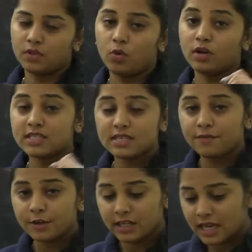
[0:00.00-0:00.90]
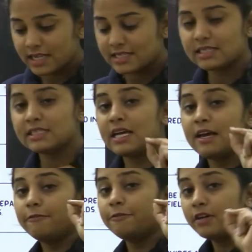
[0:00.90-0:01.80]
What is a fertilizers?
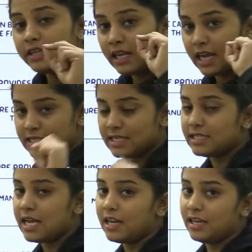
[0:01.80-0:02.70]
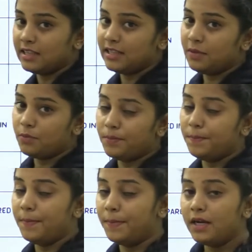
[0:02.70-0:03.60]
Fertilizers are
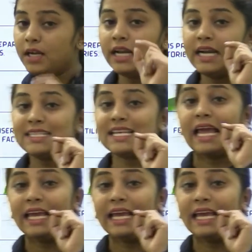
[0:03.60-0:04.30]
nothing but it is an